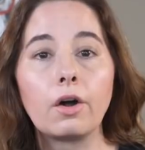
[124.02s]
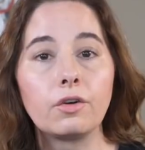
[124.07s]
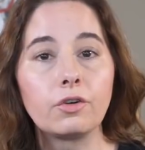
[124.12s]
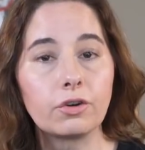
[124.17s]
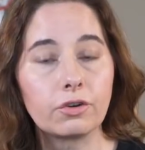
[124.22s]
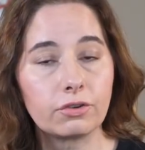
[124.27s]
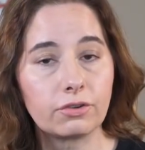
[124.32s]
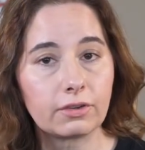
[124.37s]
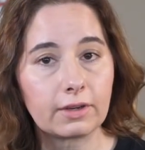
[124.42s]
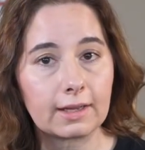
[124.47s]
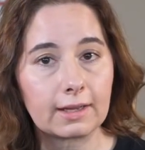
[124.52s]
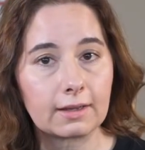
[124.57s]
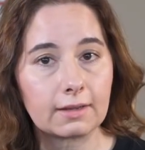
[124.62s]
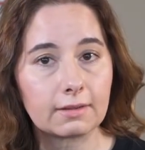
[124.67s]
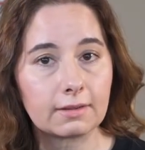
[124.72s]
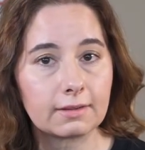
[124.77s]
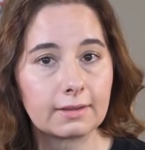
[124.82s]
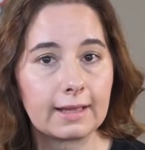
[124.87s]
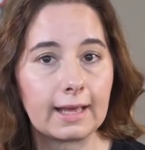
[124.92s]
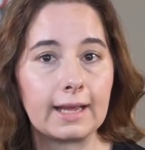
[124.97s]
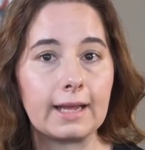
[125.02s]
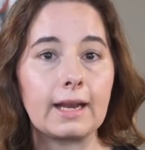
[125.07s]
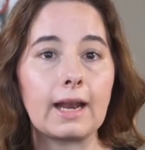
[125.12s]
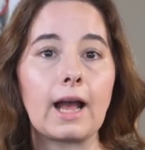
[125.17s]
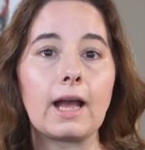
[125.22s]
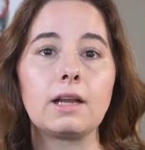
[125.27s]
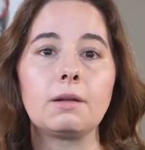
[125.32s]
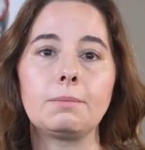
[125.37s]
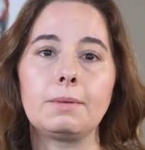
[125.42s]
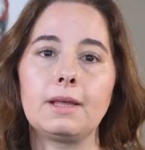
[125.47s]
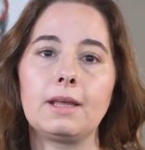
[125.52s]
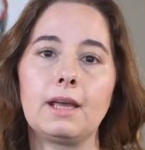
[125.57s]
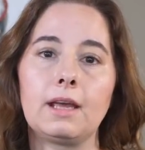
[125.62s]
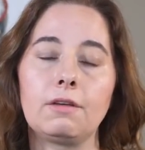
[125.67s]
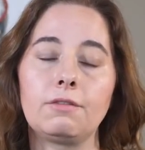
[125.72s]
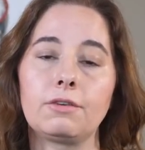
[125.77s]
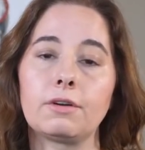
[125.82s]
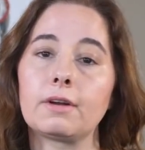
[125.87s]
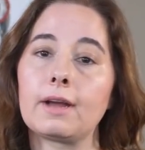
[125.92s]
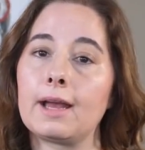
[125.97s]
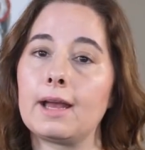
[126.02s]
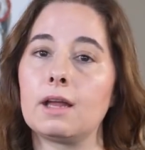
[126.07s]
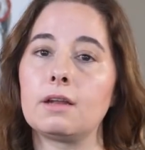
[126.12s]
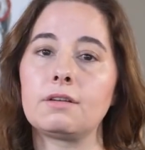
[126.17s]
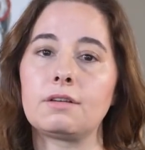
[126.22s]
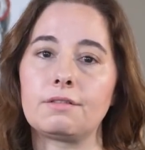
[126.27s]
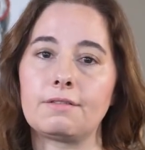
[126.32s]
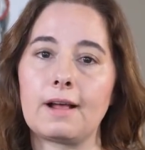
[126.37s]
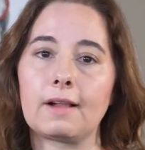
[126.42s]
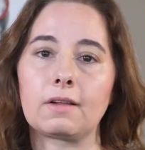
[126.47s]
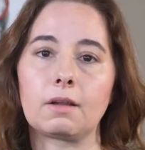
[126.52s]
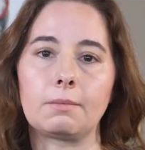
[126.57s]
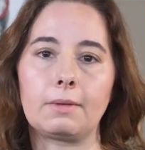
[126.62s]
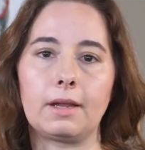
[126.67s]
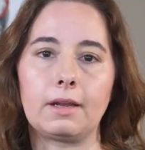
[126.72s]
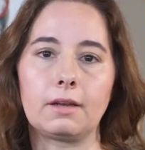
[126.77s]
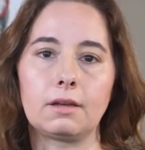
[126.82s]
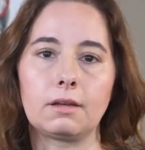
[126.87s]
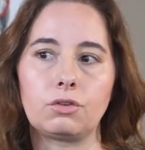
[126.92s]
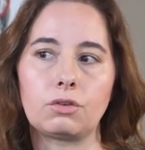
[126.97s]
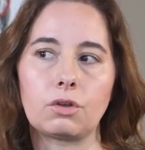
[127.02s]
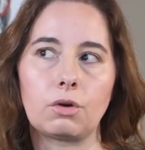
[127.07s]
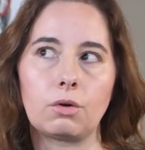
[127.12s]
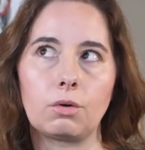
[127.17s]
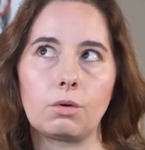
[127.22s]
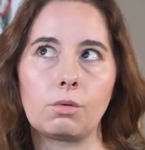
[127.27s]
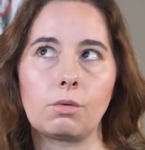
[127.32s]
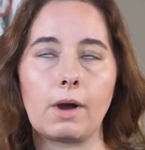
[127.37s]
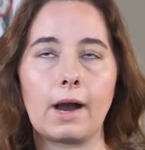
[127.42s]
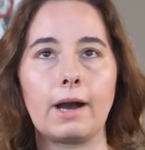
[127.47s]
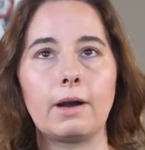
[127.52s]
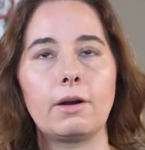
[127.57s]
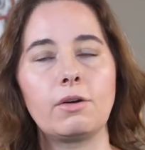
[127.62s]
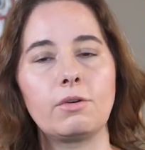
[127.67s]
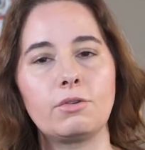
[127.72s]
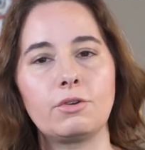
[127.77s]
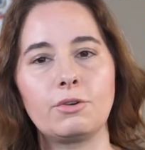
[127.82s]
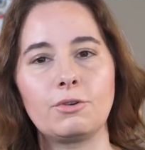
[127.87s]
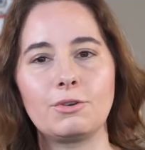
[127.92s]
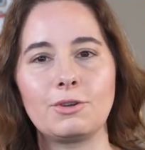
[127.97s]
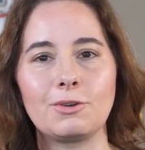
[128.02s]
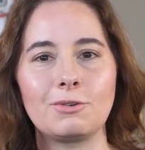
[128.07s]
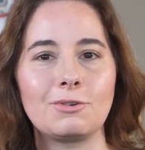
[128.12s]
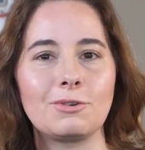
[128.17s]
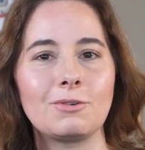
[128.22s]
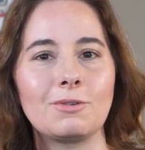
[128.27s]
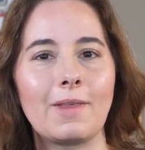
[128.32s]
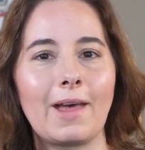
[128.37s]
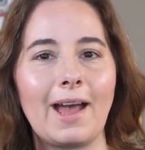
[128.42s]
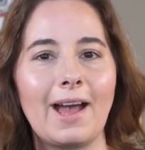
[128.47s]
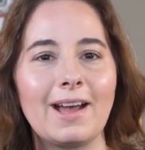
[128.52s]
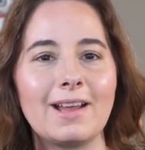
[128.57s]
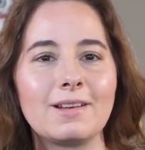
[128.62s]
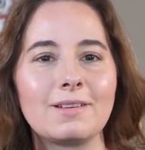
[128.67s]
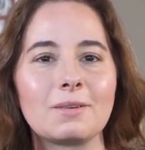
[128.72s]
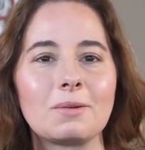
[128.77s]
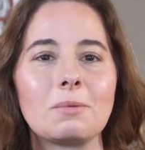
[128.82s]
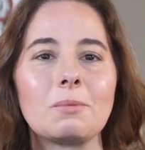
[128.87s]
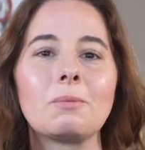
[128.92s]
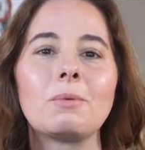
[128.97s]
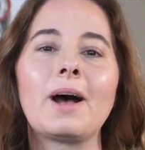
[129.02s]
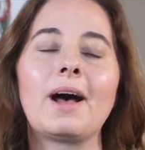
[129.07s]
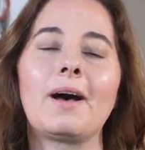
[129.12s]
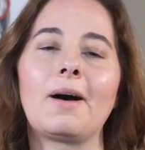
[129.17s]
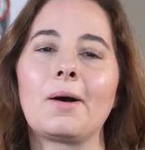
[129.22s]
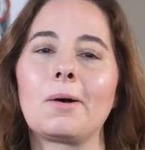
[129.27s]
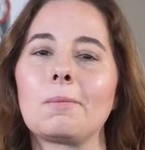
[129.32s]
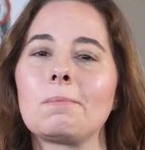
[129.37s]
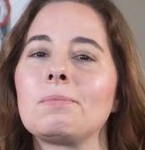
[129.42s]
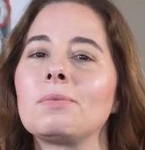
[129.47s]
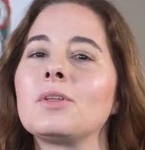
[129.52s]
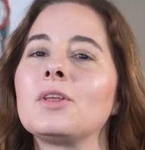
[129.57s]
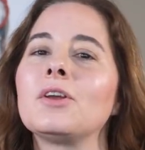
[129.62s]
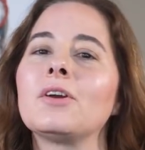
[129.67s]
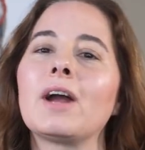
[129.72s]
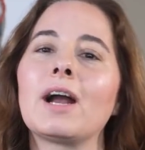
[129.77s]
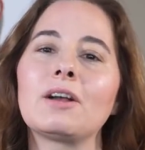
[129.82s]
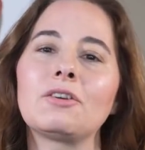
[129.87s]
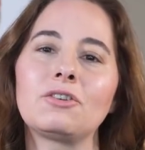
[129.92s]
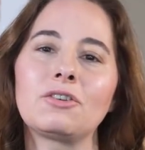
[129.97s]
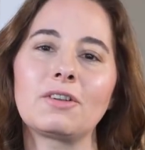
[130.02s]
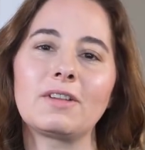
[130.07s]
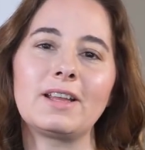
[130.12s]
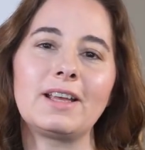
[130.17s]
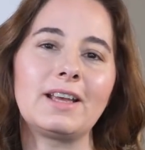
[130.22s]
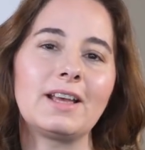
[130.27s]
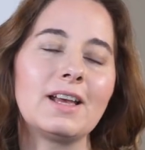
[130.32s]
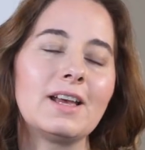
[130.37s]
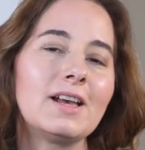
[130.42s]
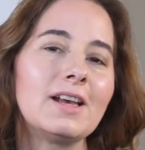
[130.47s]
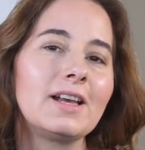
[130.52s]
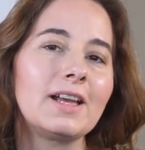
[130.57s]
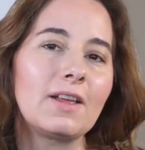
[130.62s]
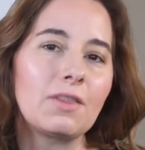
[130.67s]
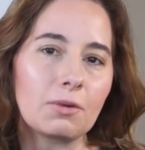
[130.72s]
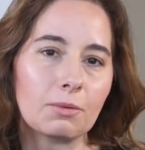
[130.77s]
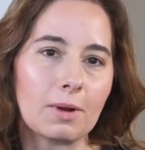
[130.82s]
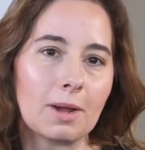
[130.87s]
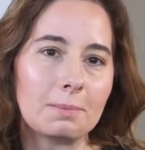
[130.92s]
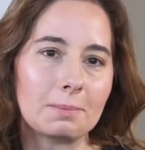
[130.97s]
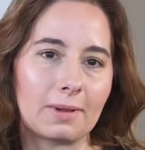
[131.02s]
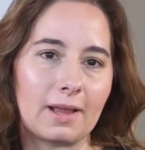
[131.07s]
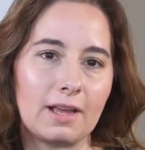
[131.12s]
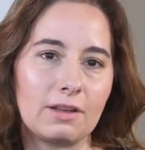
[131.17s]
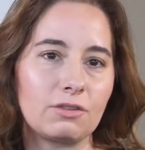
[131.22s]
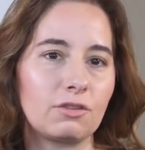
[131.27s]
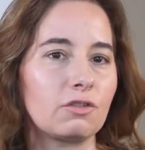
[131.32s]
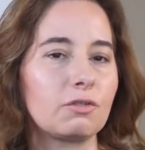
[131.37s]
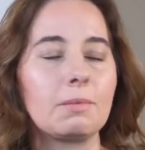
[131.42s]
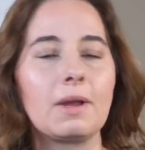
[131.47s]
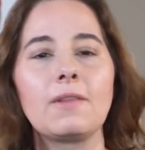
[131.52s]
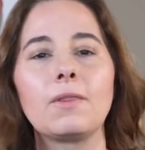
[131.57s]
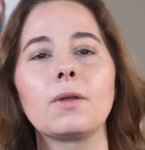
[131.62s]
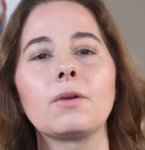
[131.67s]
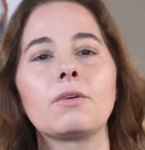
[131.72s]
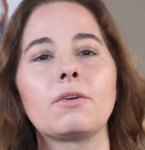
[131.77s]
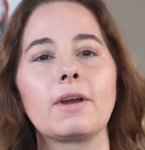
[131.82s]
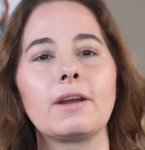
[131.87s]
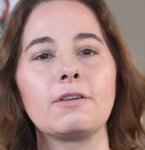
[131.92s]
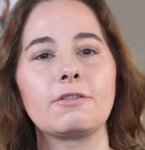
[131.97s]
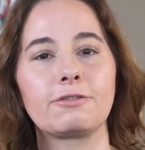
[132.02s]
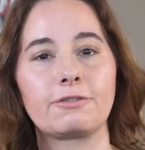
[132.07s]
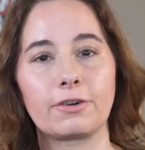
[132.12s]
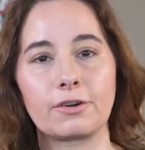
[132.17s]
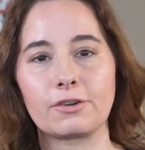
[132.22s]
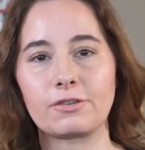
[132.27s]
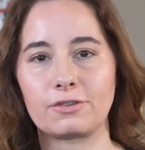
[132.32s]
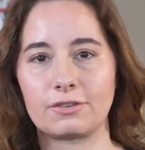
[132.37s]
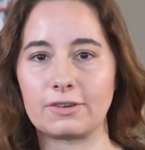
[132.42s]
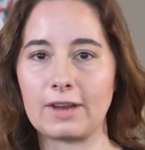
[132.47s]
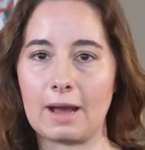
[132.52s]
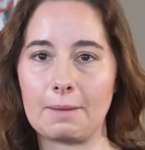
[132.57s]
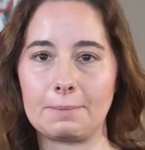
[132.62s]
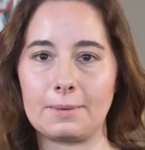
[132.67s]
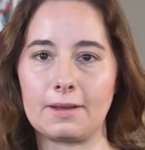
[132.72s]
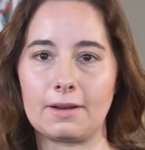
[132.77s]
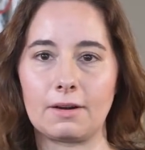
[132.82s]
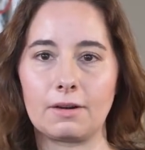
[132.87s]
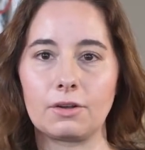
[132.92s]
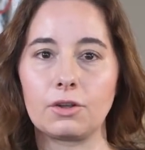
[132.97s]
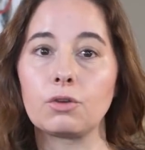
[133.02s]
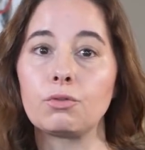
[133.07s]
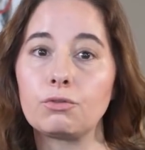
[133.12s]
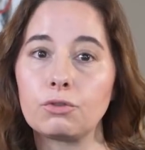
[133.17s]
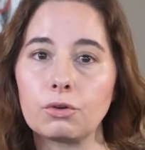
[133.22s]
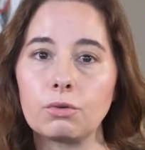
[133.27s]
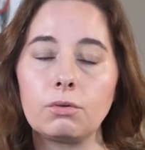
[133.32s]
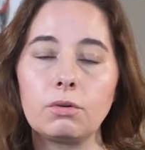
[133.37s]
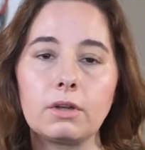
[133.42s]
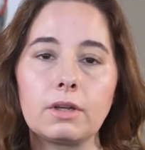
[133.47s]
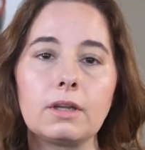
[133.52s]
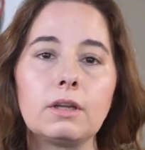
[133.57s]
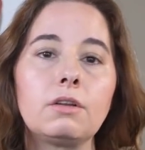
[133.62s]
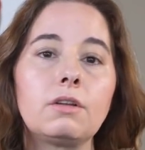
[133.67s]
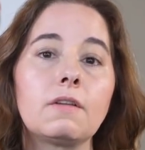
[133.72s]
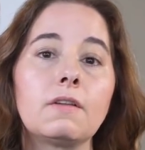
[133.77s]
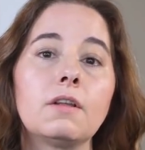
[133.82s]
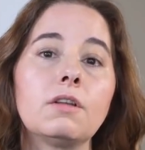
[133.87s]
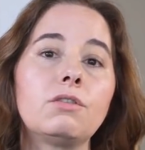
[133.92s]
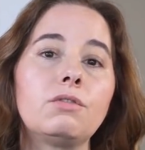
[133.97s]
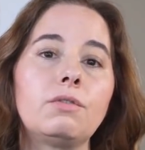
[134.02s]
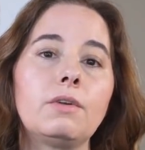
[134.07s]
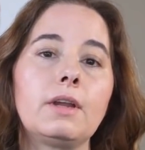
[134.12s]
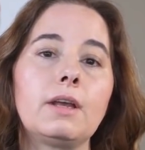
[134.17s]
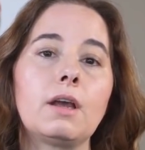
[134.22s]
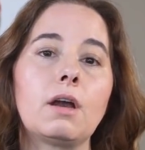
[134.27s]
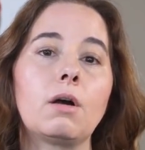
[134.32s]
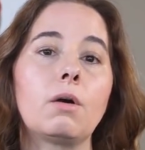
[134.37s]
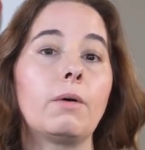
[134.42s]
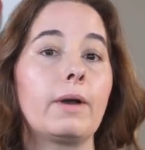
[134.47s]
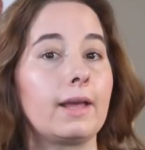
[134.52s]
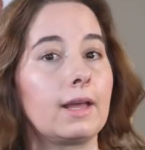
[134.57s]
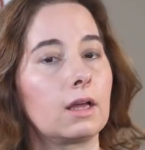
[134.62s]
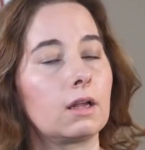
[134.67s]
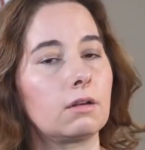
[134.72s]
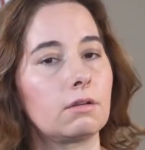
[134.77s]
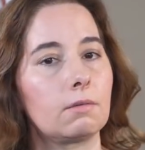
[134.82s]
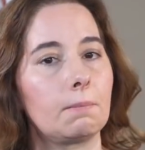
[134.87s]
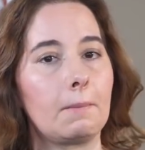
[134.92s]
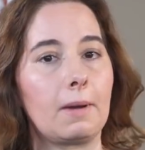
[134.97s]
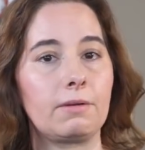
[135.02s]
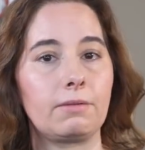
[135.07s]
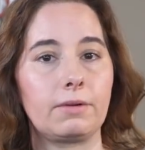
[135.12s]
Understand canine behavior and development. So how do you do that? Well, you're actually in the right place. You've made the great first step here. You've tuned in to this video and my